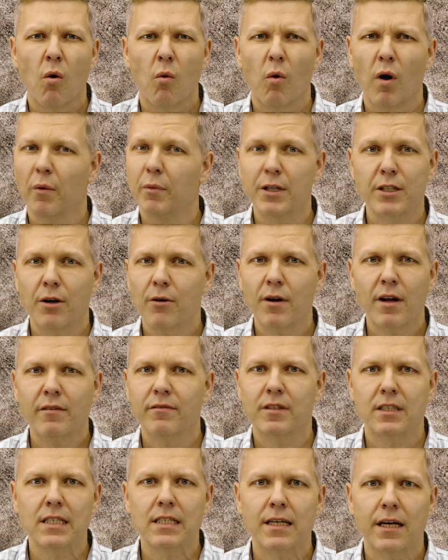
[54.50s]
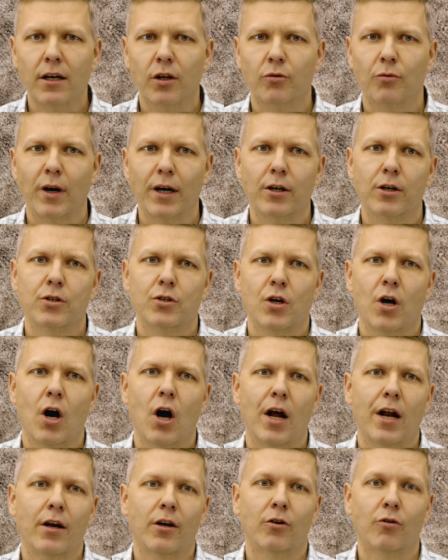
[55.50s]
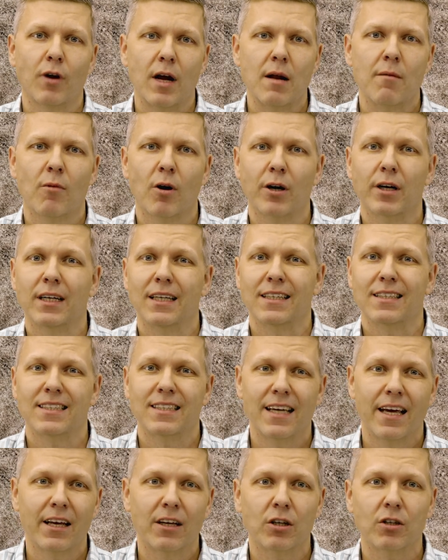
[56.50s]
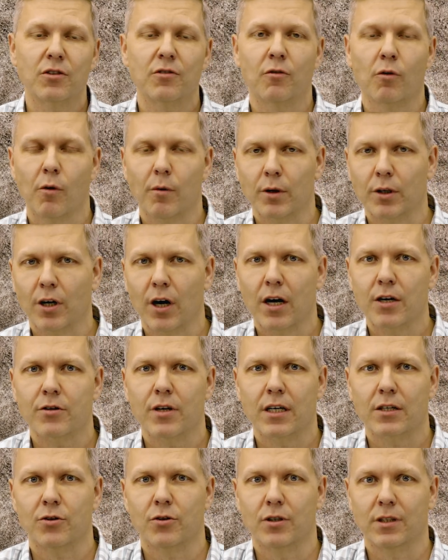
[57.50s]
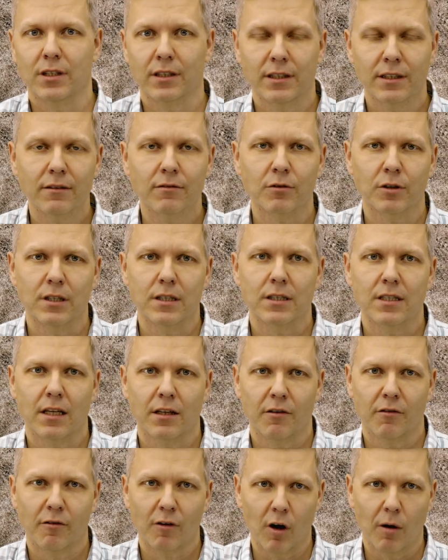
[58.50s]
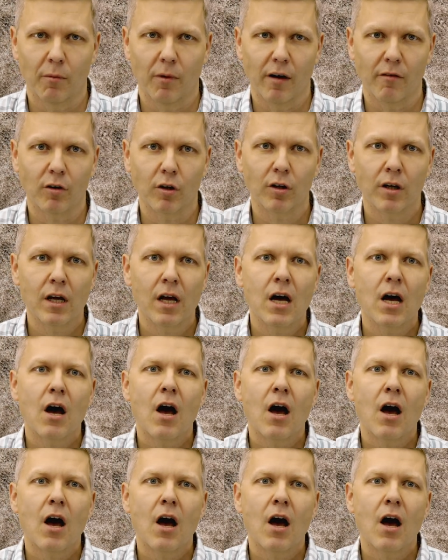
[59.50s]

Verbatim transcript: While we don't have detailed records on grain marketing sales, forward contracts, or deliveries at the farm level,